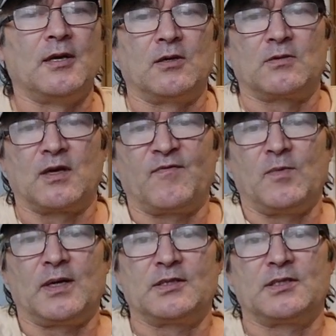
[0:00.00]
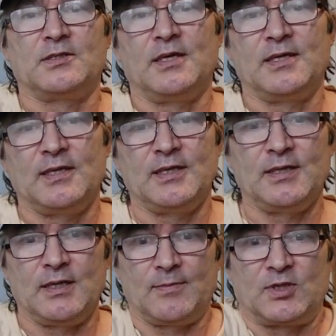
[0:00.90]
Everybody says,
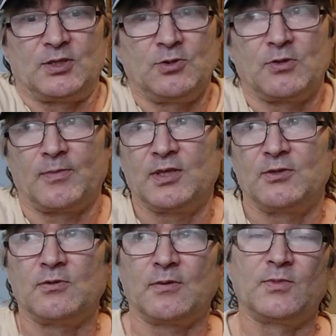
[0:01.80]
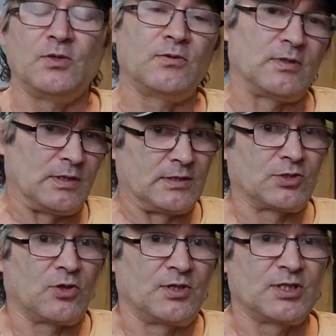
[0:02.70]
yeah, I'm going to do it. And it's
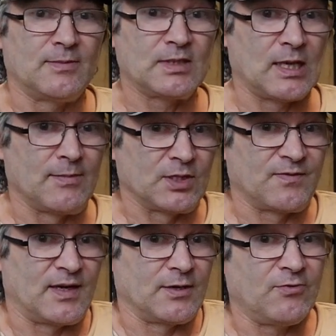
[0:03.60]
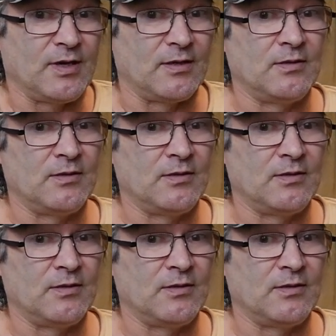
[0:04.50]
starting the summertime, it's fine and great.